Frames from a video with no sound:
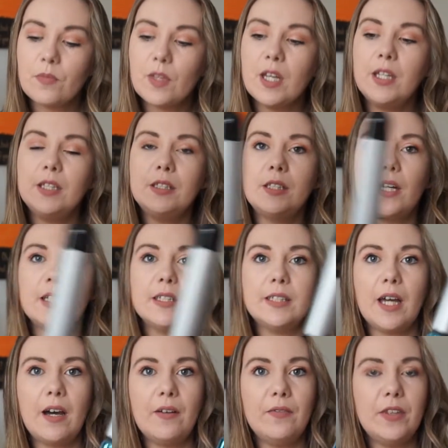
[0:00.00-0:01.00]
It does
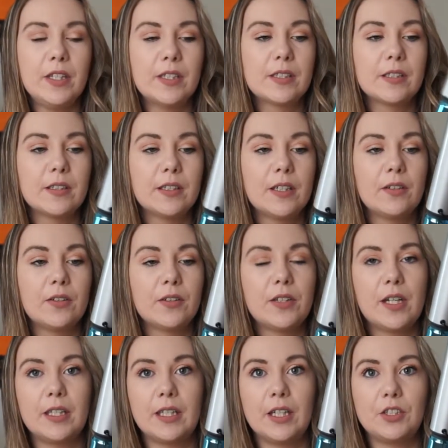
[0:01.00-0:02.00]
have this little
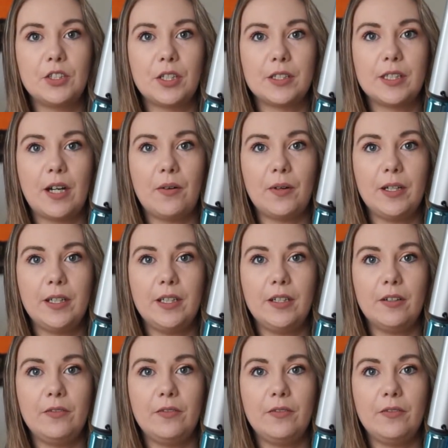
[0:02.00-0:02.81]
thing that juts out right here.